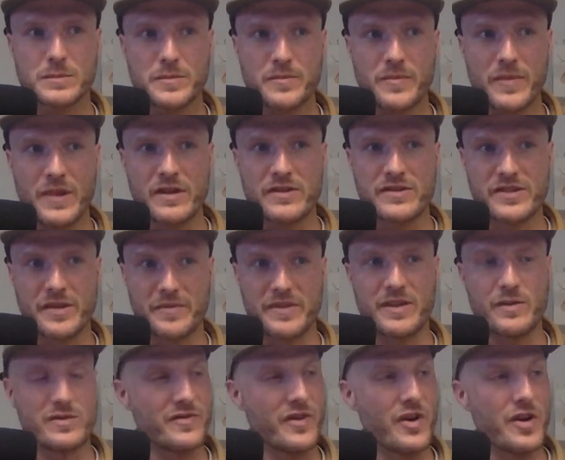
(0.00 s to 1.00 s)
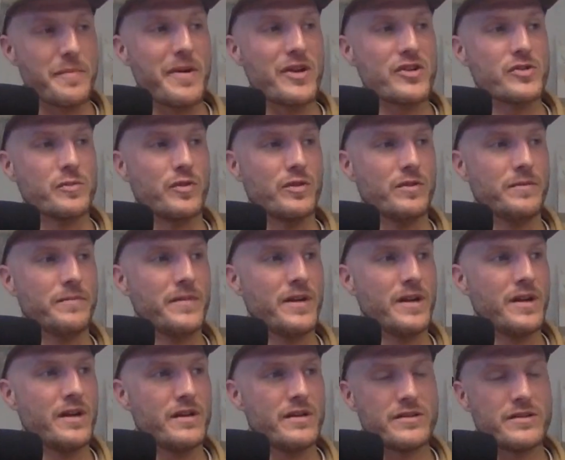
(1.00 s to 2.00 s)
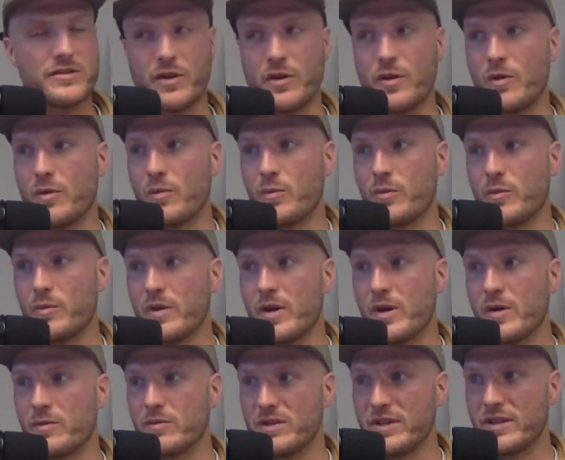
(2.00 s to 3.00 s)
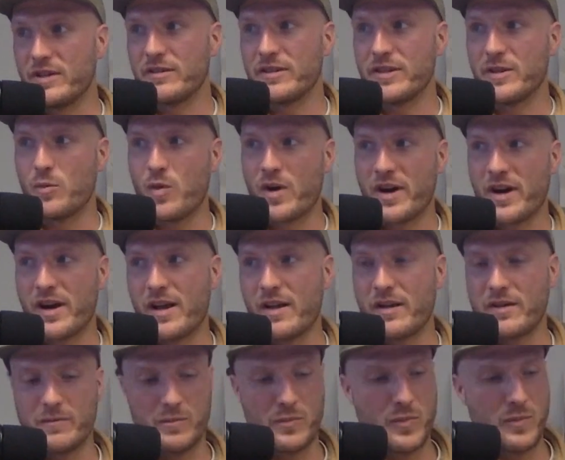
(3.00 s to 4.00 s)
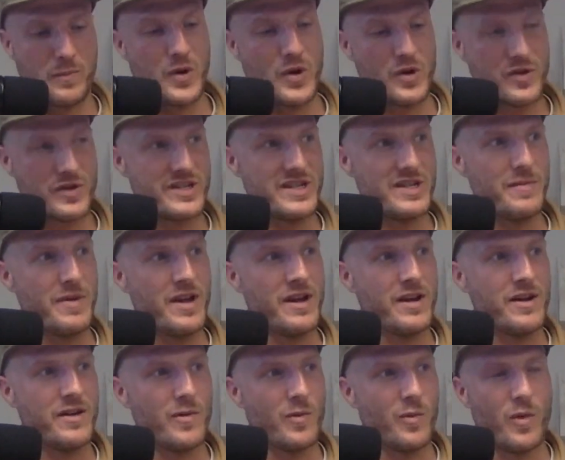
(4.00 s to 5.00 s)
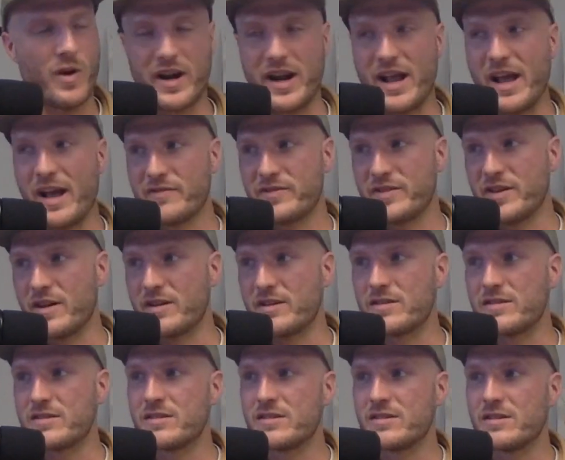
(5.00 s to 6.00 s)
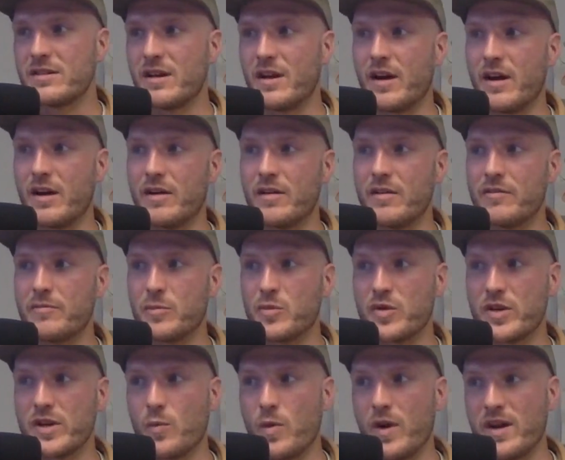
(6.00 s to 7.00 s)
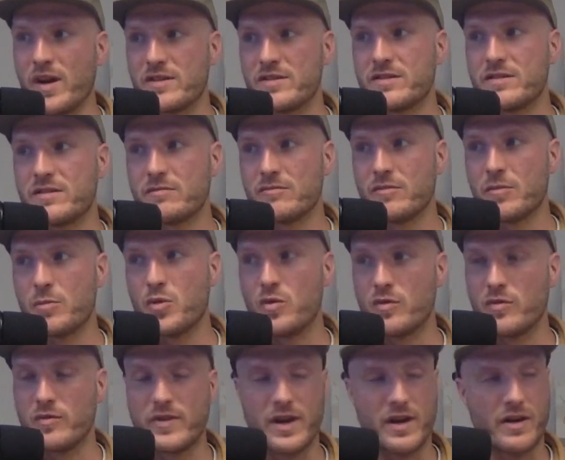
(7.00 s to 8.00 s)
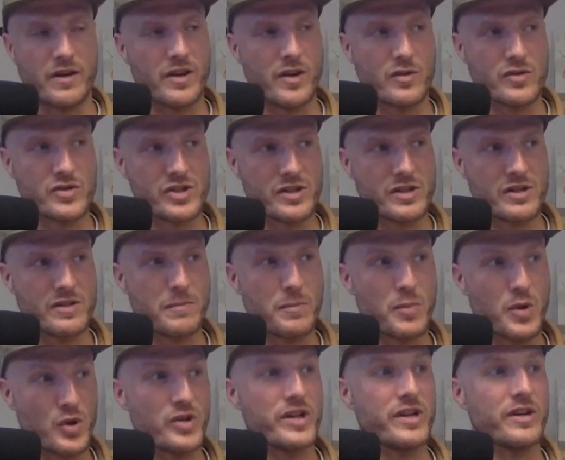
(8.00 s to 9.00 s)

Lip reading: something that was very measurable. So it literally per Seabin, 1.5 tons of marine waste removed out of the ocean per year.